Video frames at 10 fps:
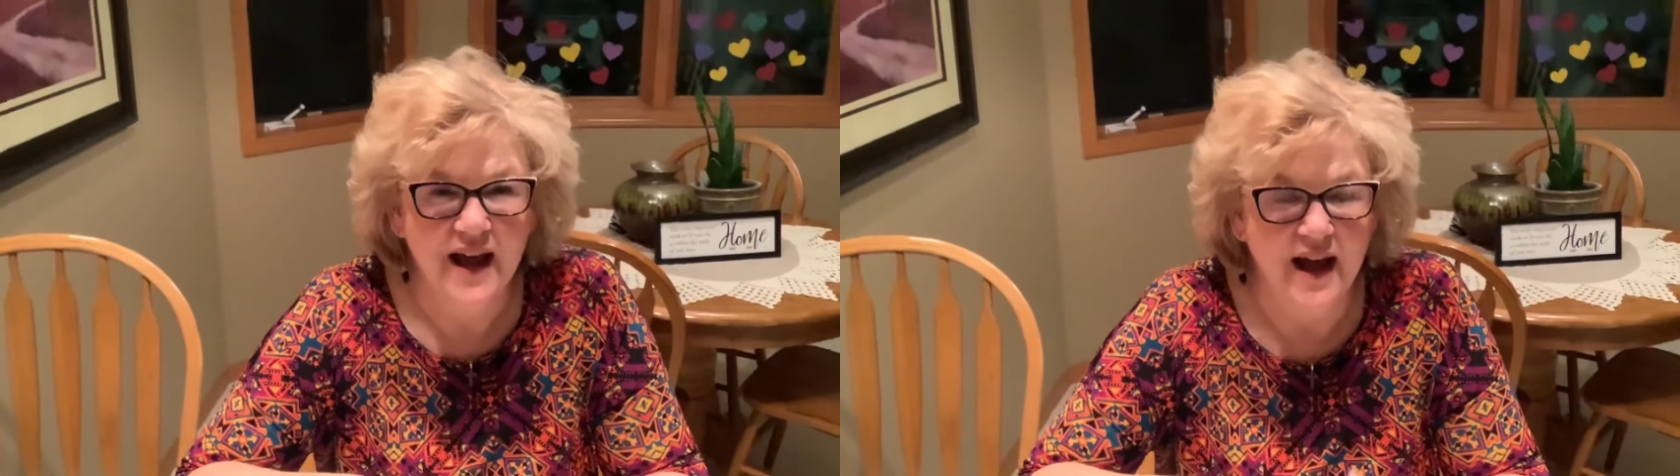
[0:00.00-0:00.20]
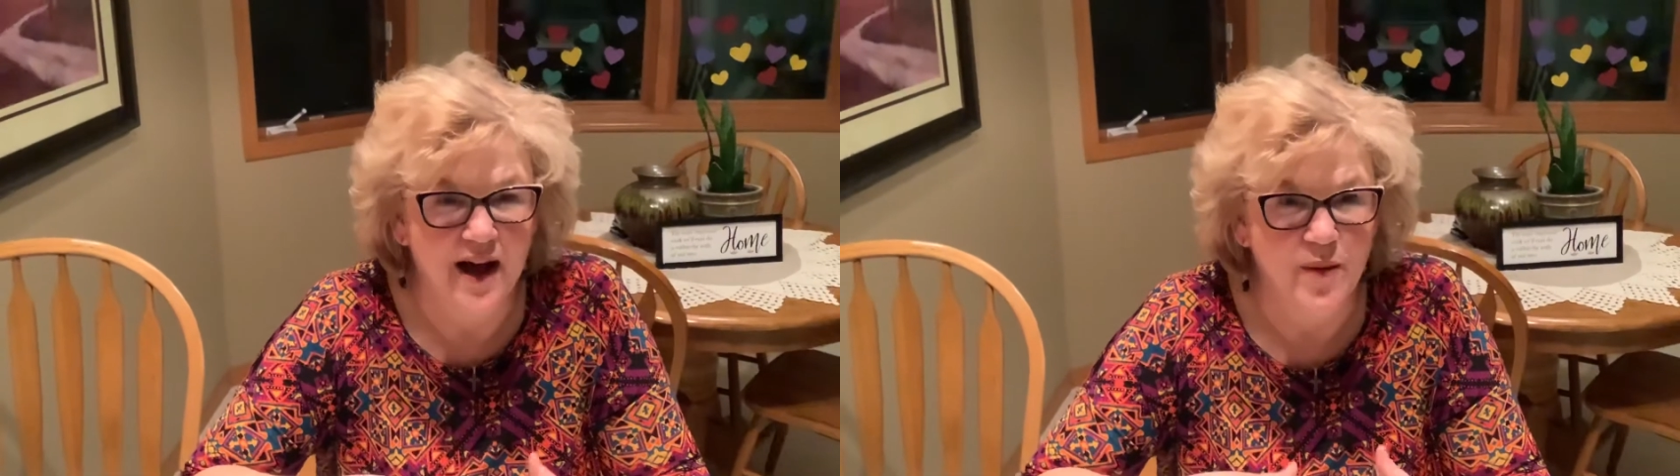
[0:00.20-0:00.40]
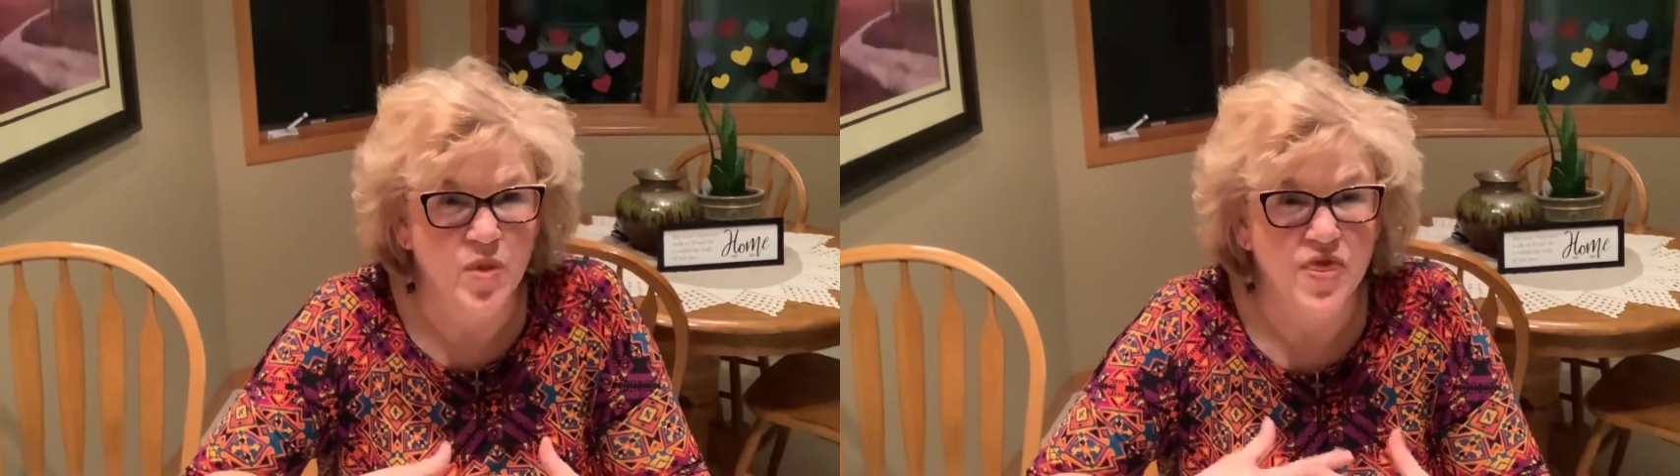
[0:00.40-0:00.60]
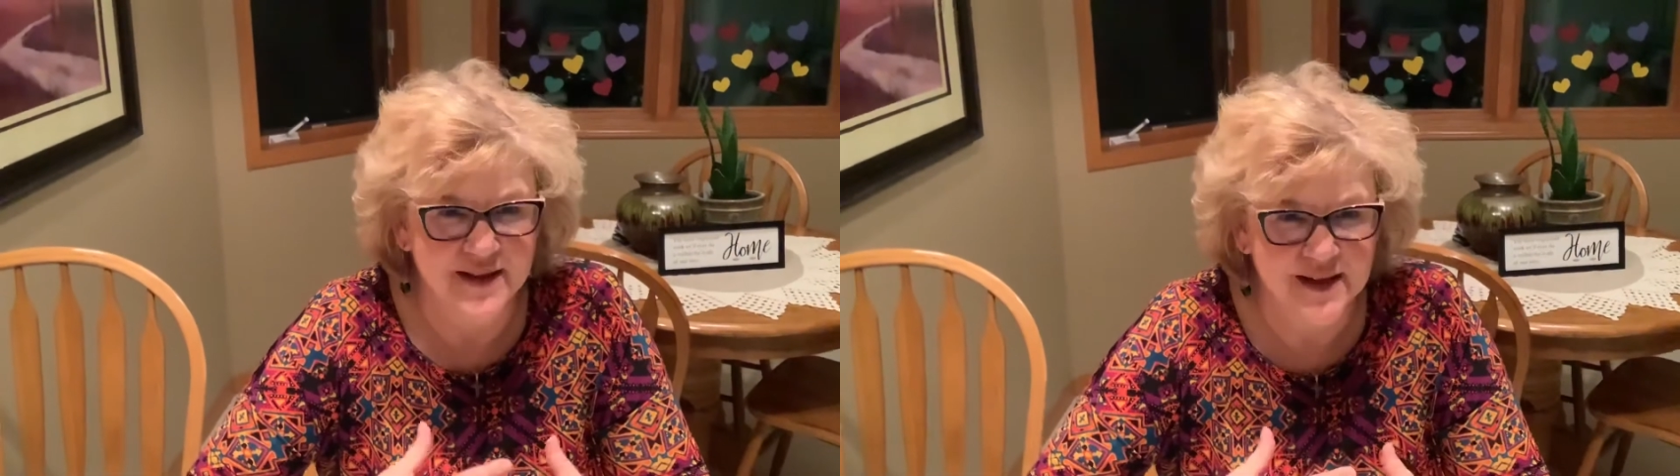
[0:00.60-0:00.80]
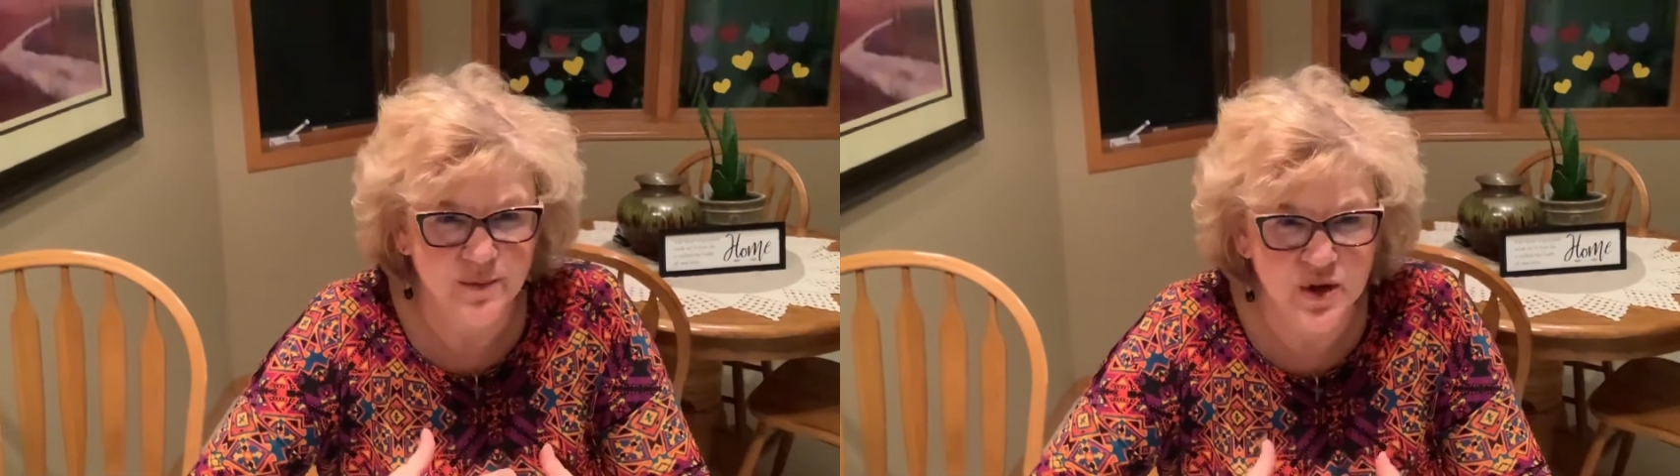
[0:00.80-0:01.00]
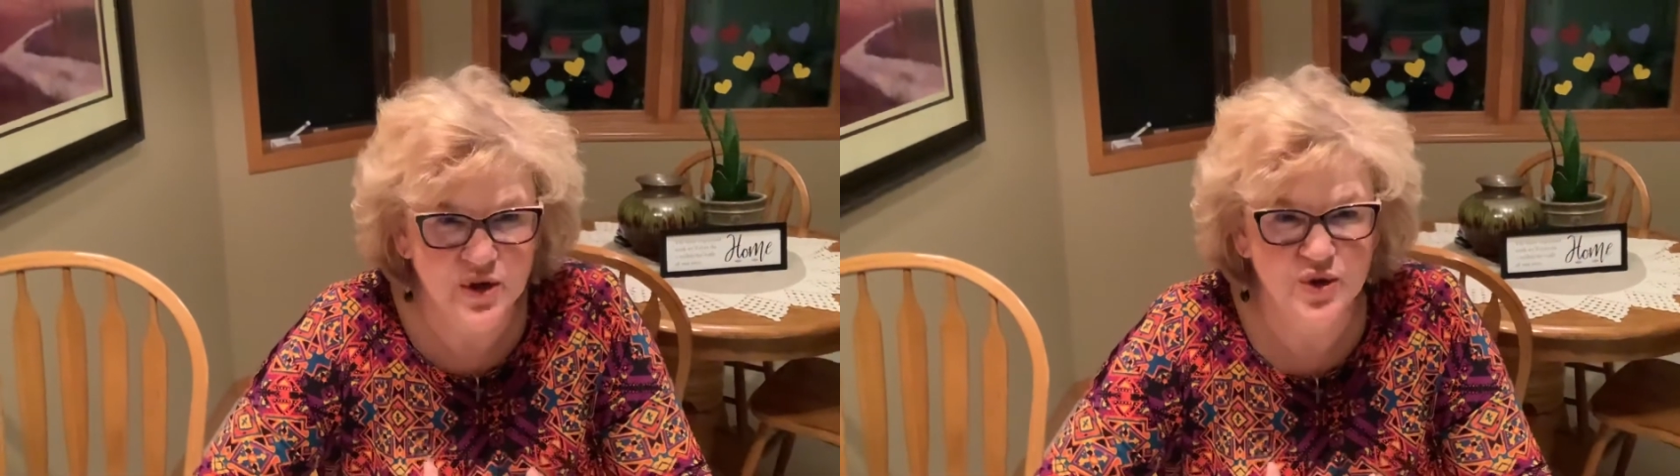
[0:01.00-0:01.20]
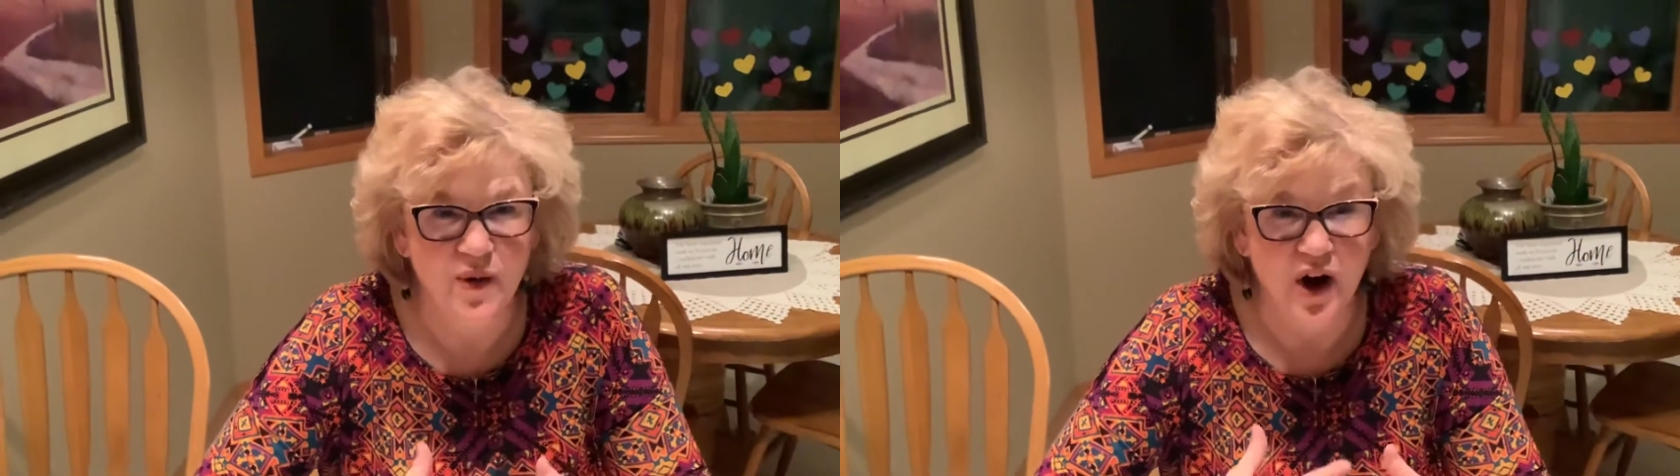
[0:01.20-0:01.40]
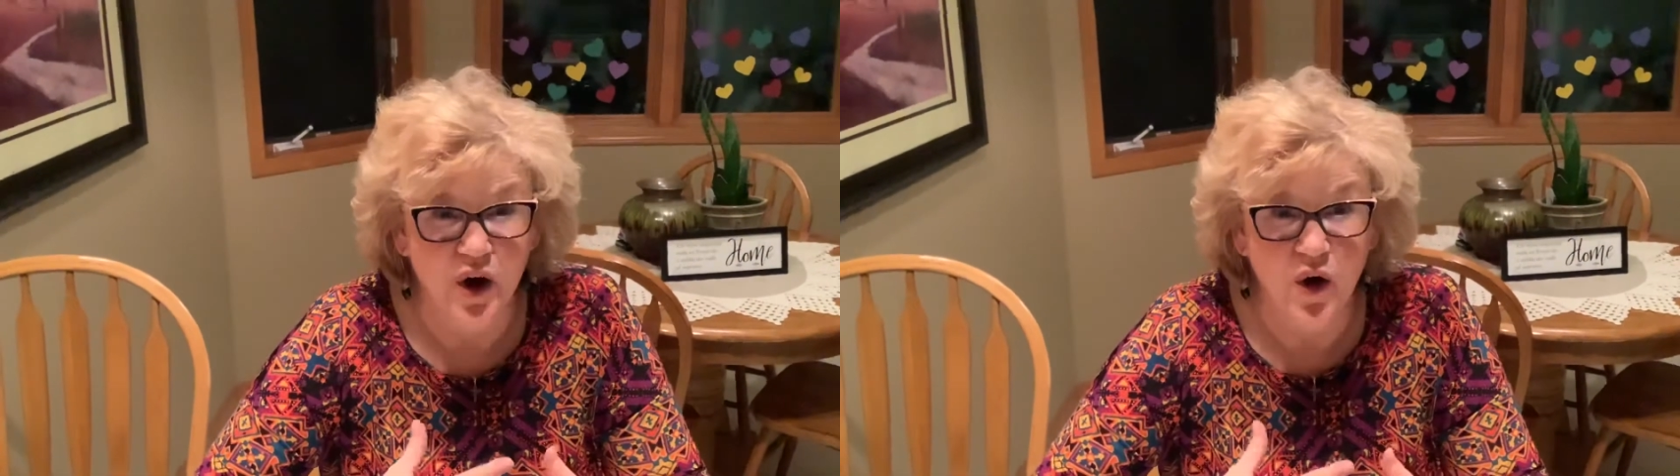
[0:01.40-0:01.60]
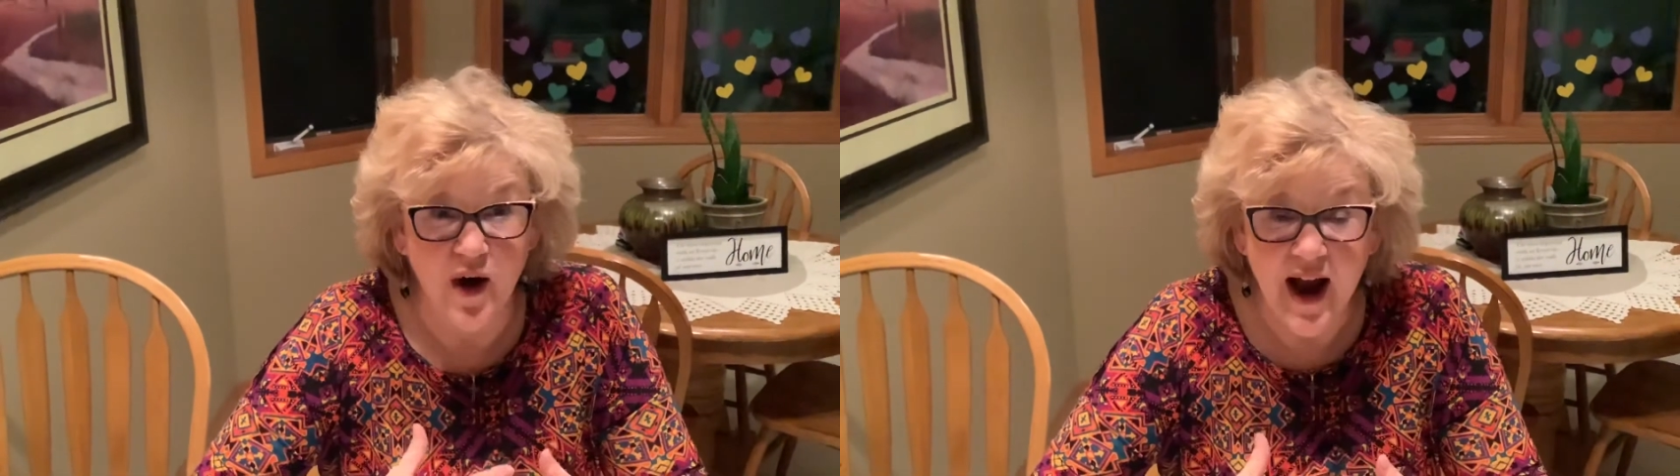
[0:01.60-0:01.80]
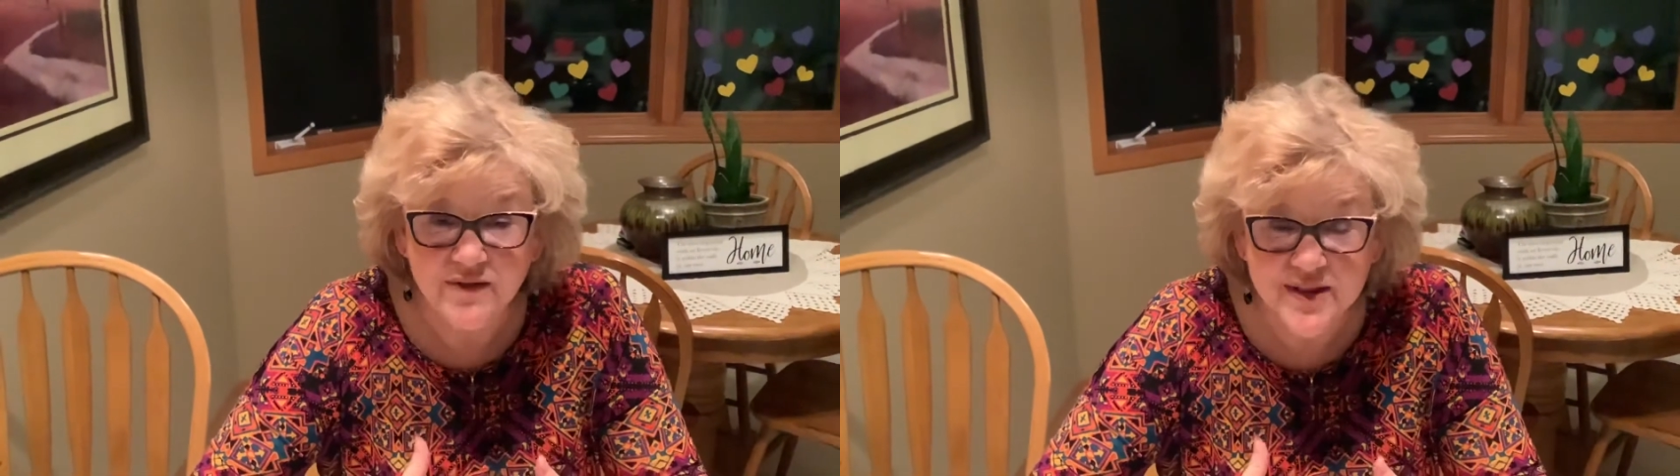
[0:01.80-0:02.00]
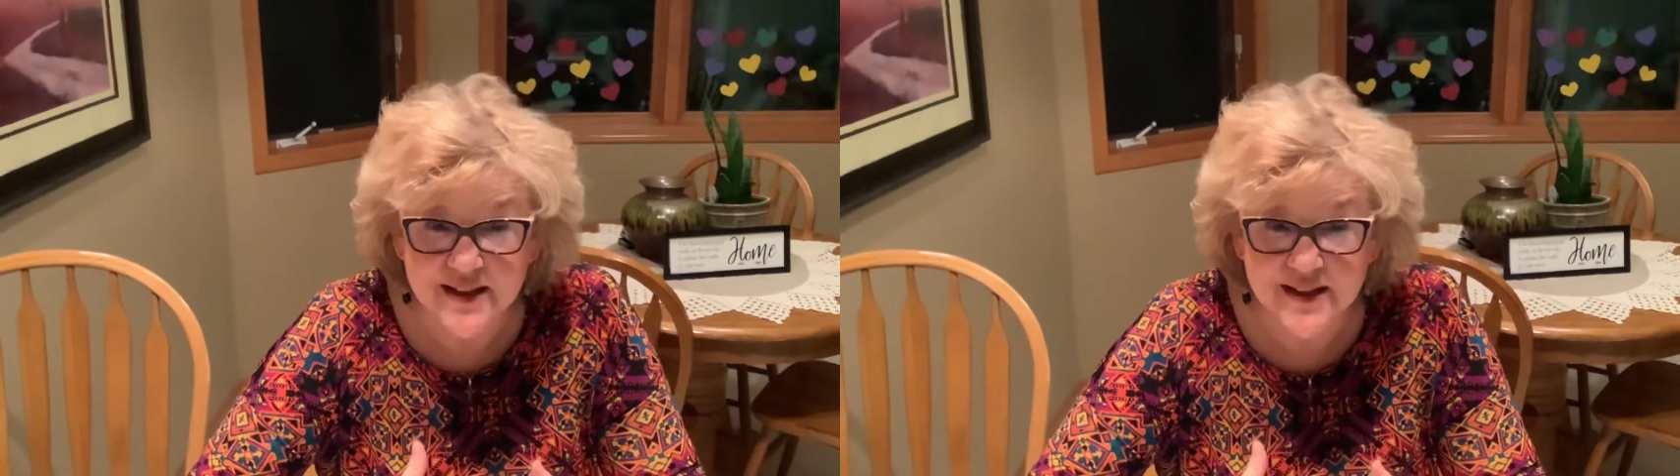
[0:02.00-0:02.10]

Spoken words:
The things I'm going to do are crafts